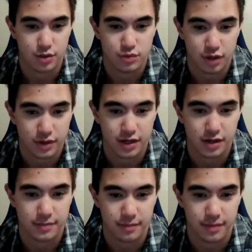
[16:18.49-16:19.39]
You don't need
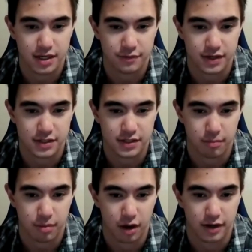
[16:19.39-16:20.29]
to be the biggest fish in the
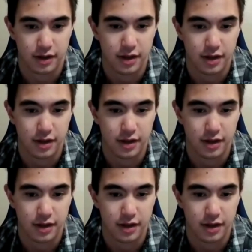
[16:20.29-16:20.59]
pond.